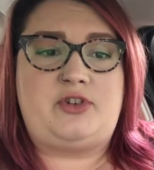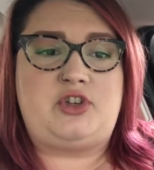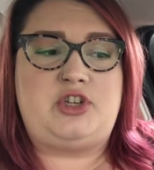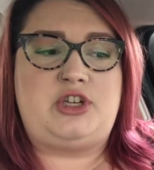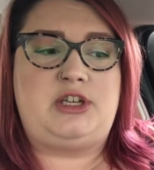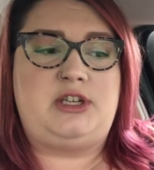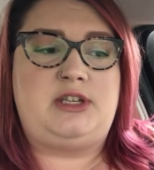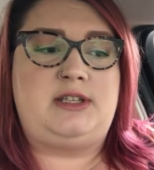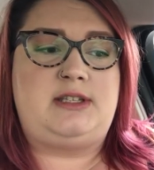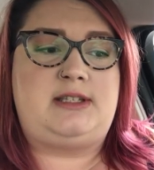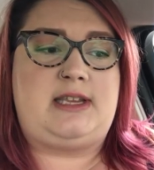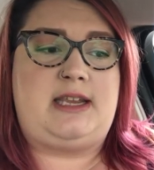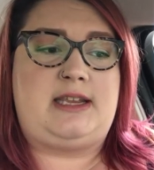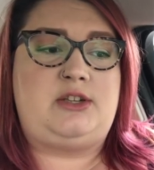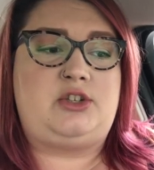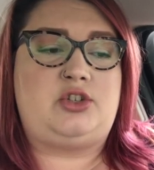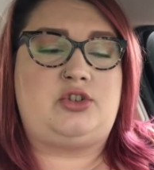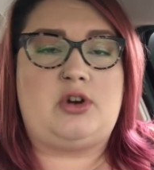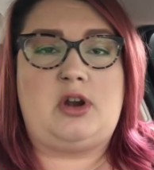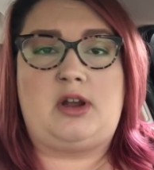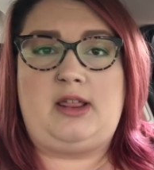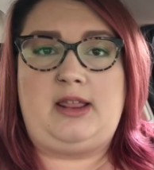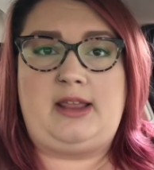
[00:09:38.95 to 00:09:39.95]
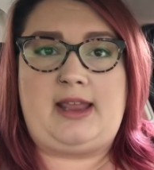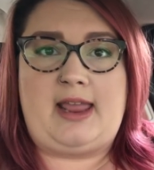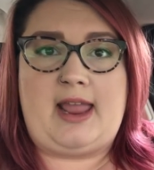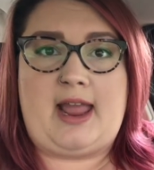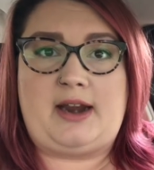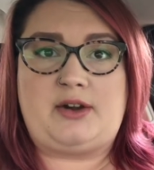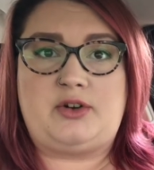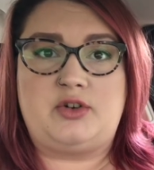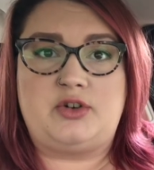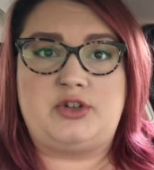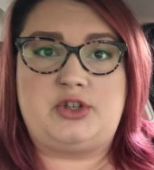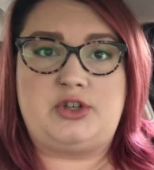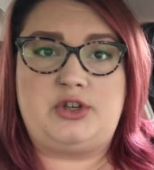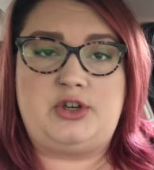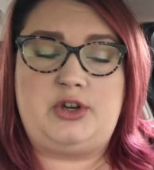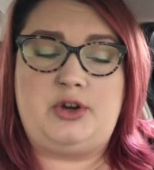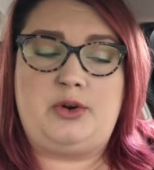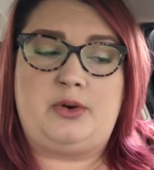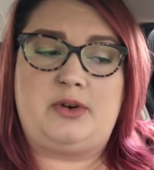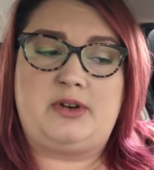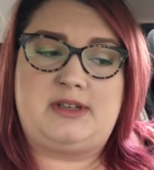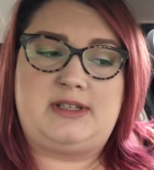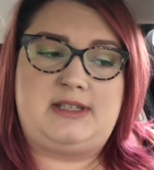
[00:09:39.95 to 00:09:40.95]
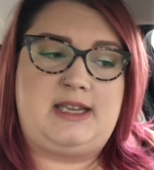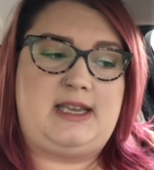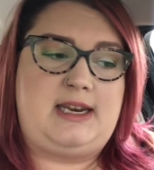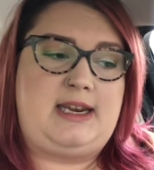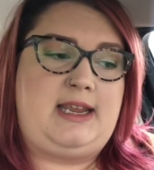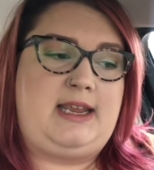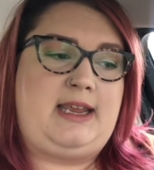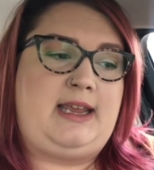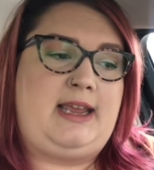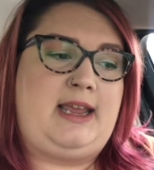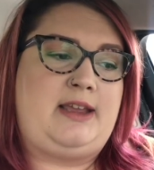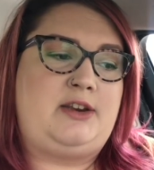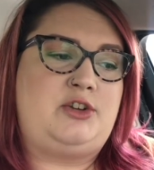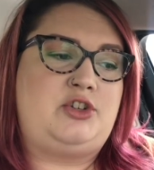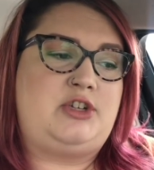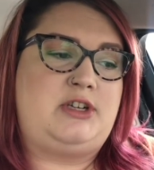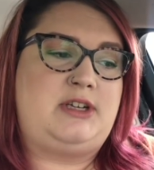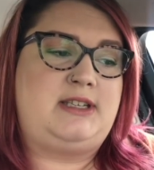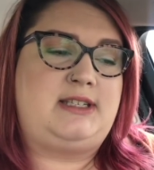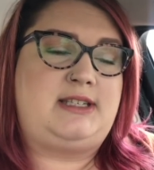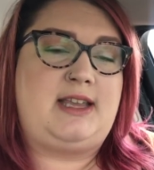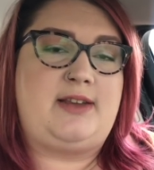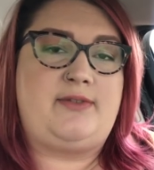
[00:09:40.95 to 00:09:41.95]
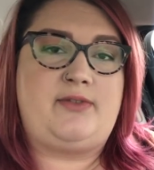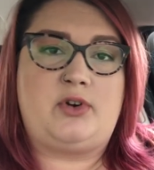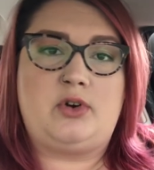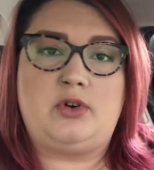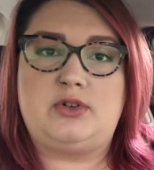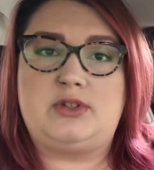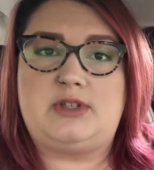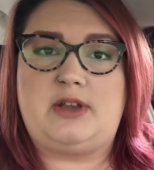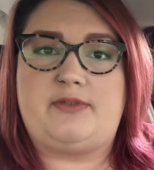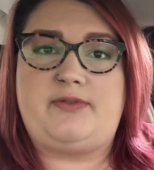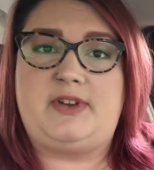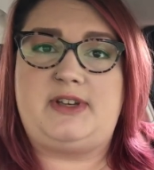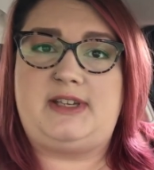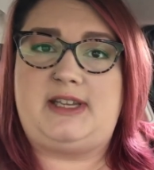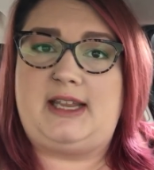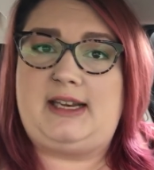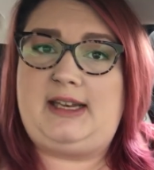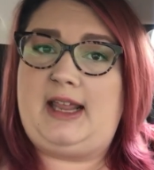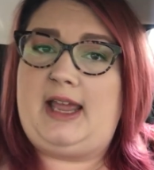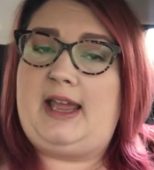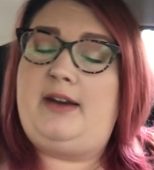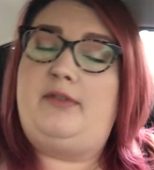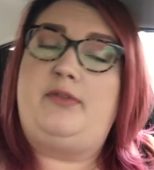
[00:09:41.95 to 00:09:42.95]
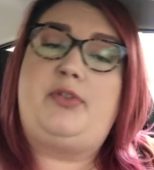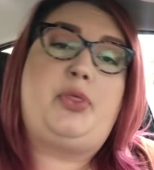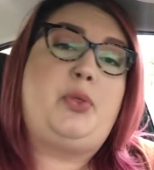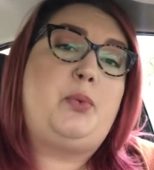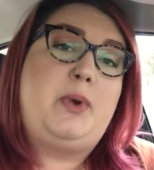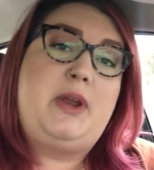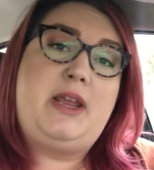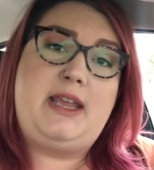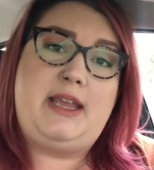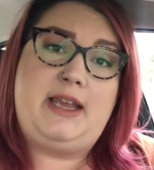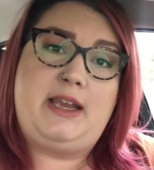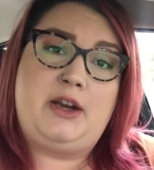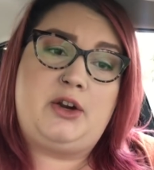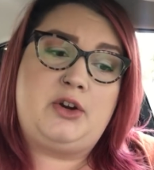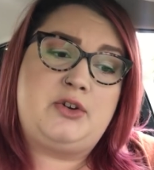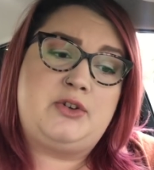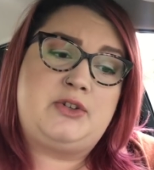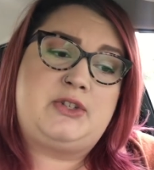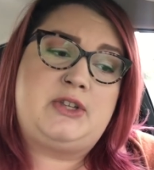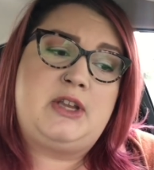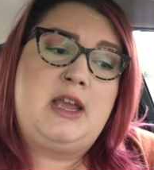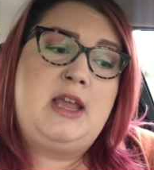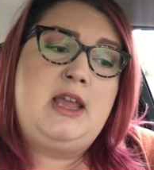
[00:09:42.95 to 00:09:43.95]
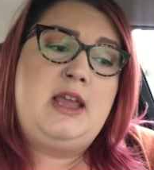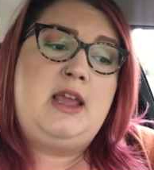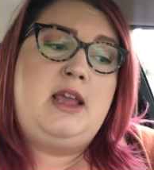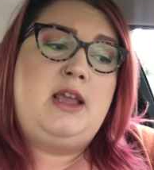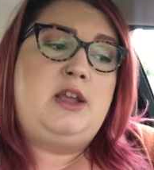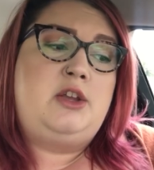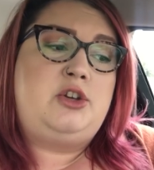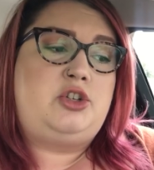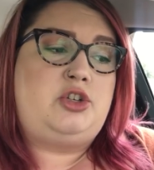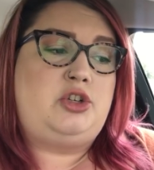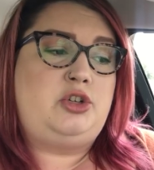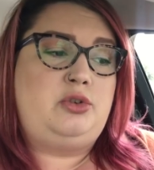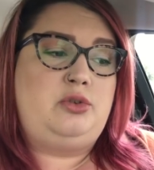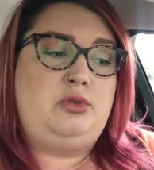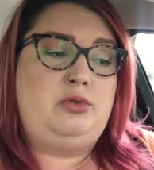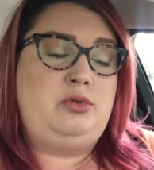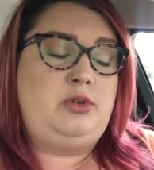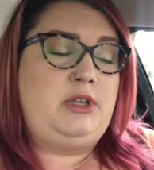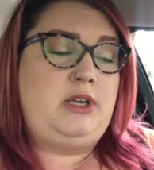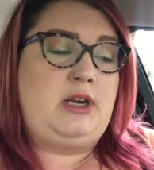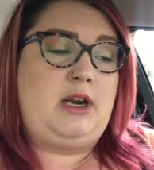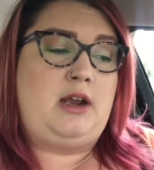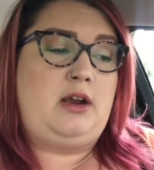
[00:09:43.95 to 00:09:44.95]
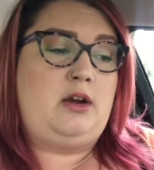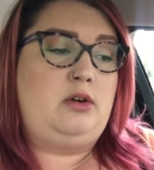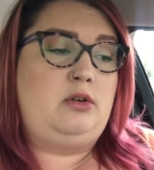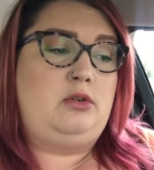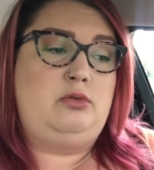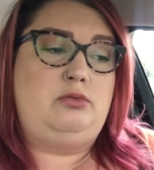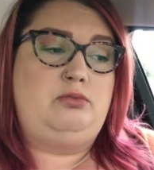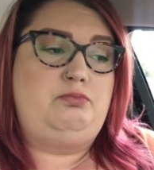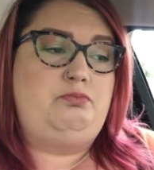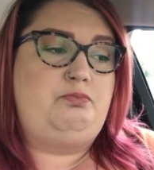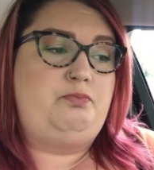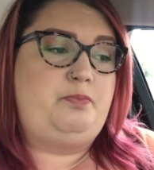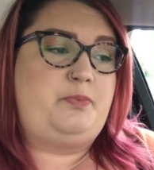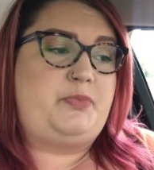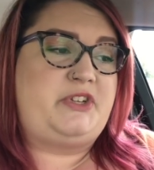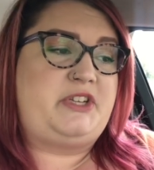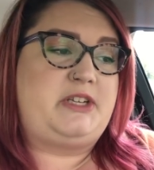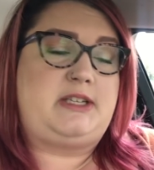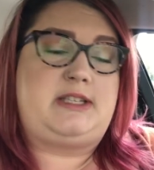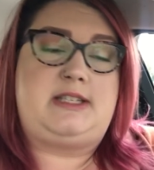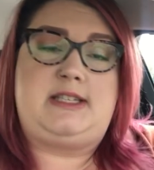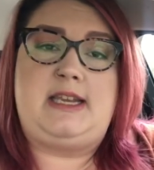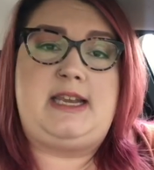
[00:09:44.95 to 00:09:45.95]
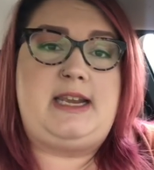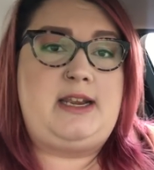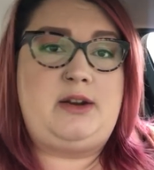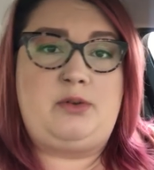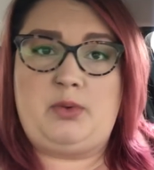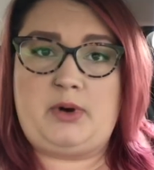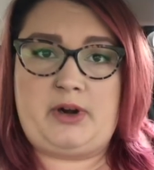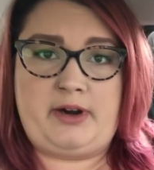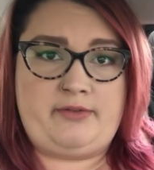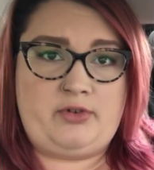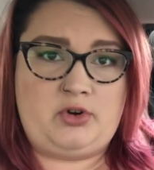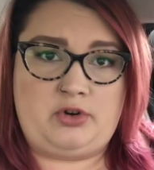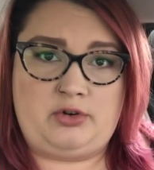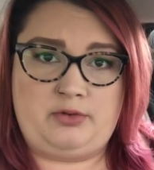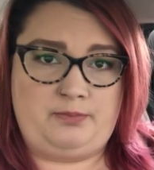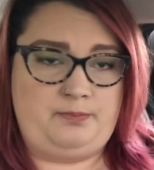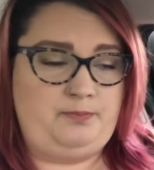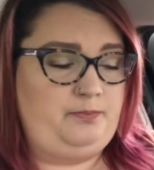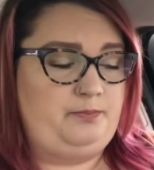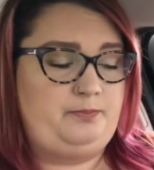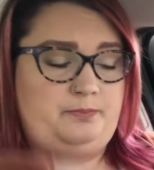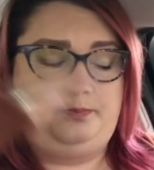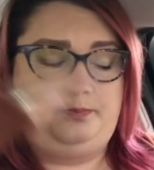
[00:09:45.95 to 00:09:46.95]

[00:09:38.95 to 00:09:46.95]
She is a struggling actress in New York City, and she has given herself a deadline of three years to, you know, succeed whatever.